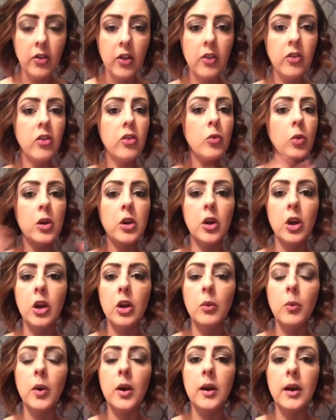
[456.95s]
This is what you're going
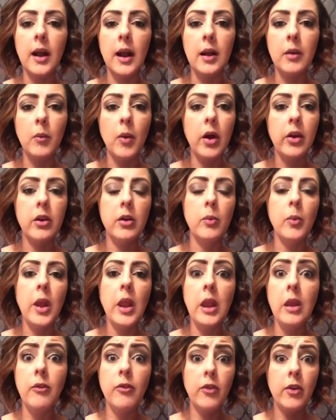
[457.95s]
to work on while you're
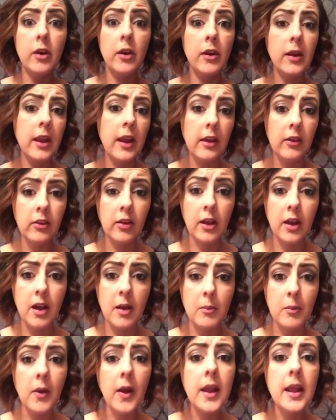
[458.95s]
waiting for your kit to
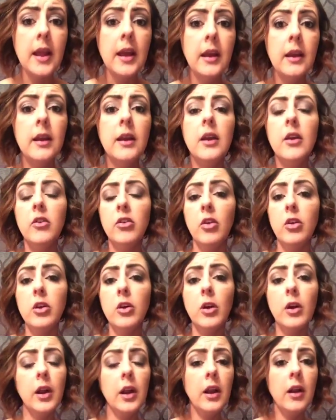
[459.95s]
come, right? So
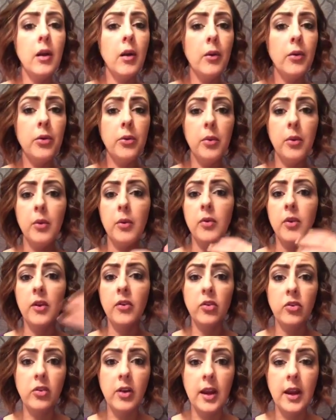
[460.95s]
you're going to go through
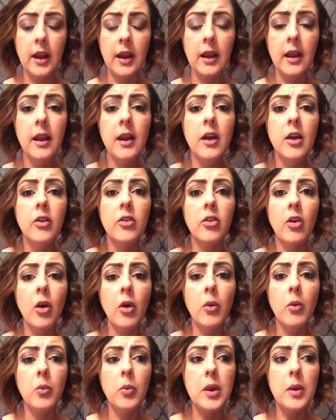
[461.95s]
this training.
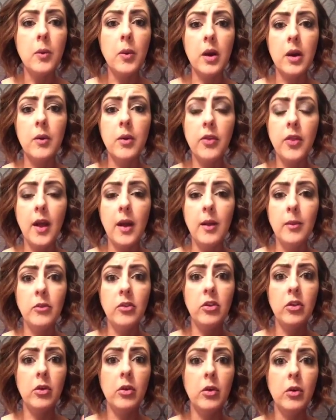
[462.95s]
So we work with them
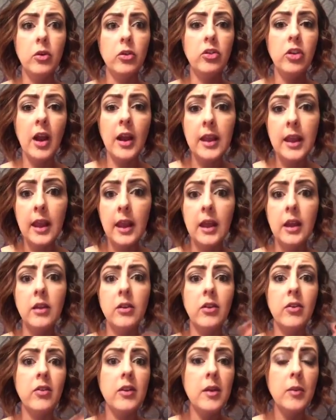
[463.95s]
to check in,
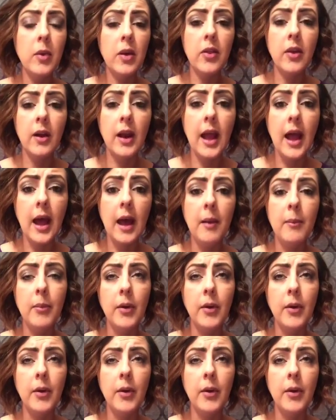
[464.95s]
to see where they're at.